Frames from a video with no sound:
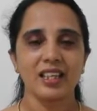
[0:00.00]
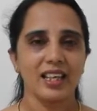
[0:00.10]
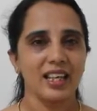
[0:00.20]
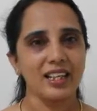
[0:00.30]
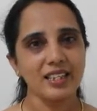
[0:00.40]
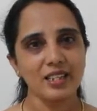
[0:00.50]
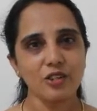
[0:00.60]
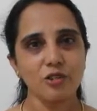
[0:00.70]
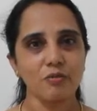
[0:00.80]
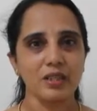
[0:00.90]
and
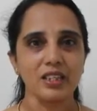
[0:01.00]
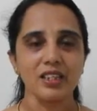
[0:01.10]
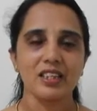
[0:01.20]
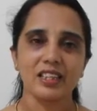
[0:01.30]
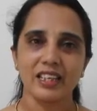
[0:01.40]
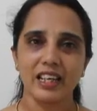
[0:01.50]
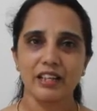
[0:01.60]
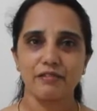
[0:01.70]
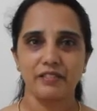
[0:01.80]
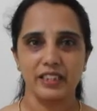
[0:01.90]
listen to me
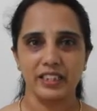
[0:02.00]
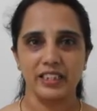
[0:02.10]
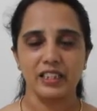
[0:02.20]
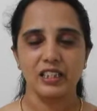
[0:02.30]
carefully.